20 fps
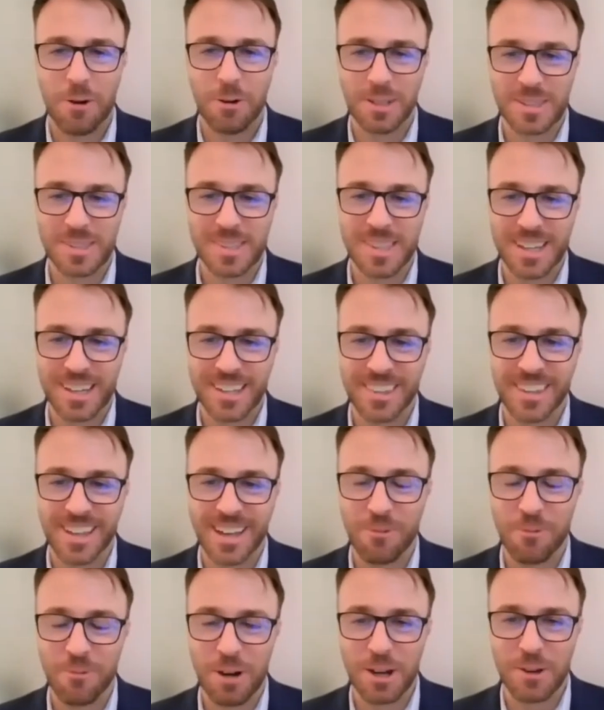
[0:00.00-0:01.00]
was thinking
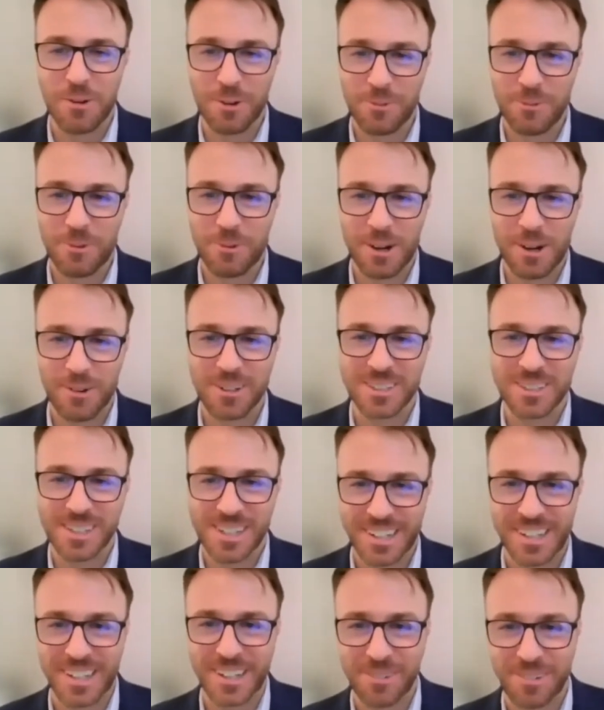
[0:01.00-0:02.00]
that while you were
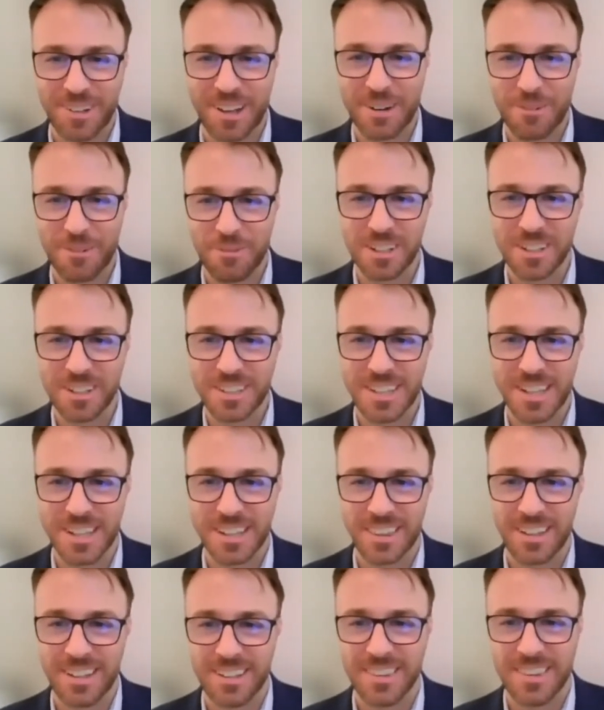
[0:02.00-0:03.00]
talking, kind of feels like
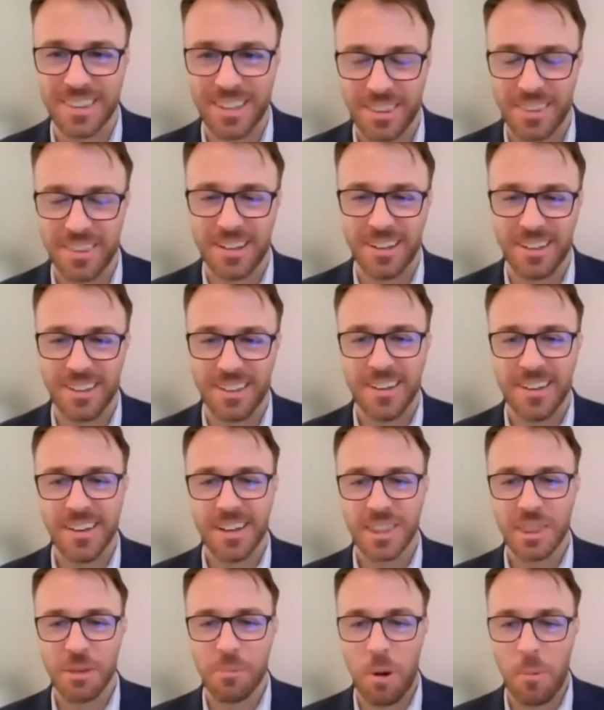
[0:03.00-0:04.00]

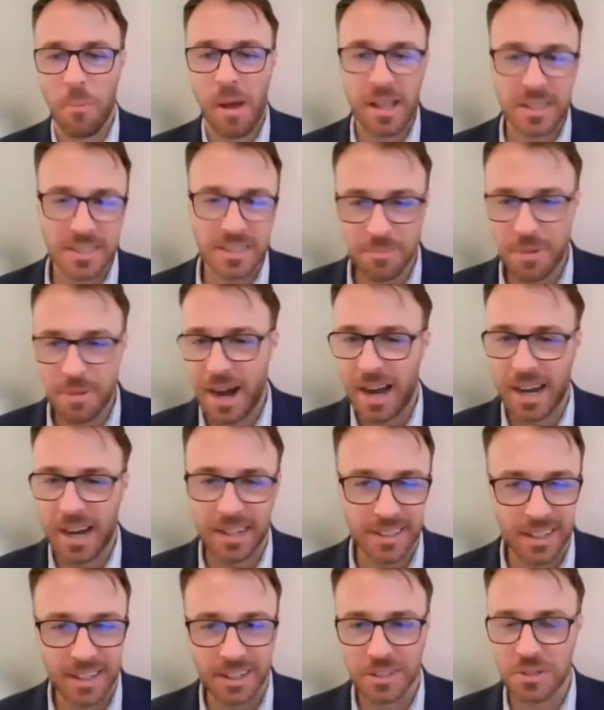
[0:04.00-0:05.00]
the momentum behind
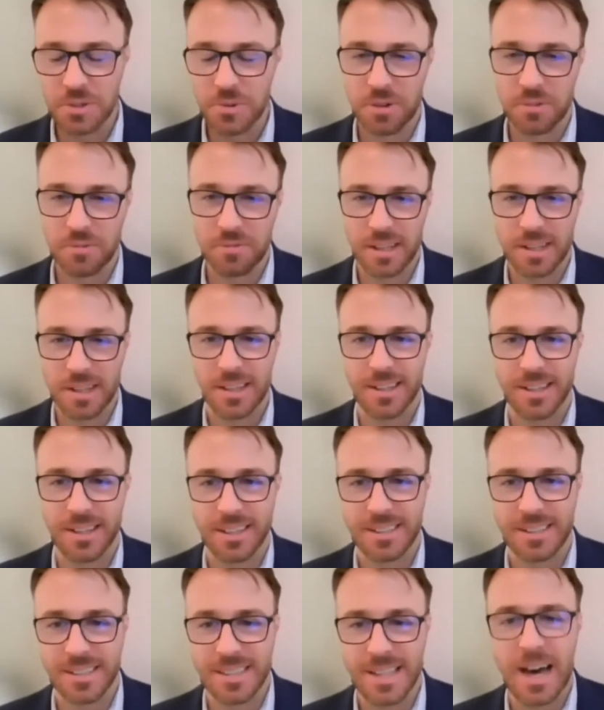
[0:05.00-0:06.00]
that is
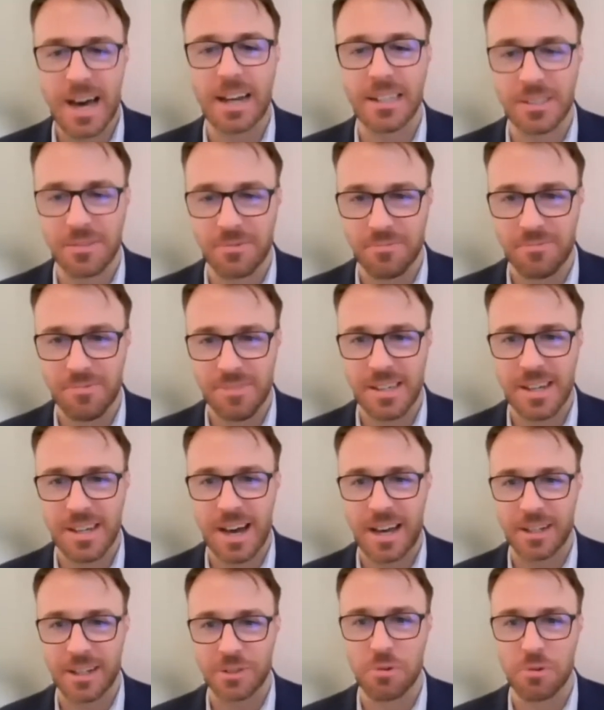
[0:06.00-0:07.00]
not as
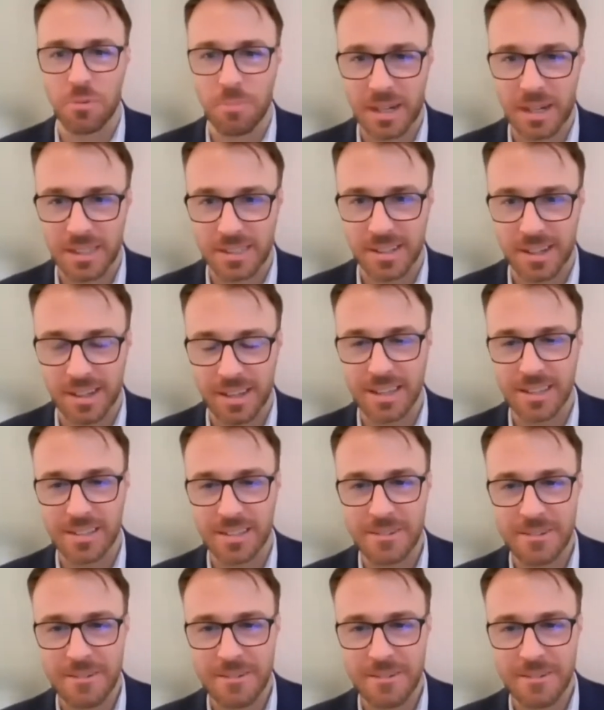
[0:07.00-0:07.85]
robust, I guess.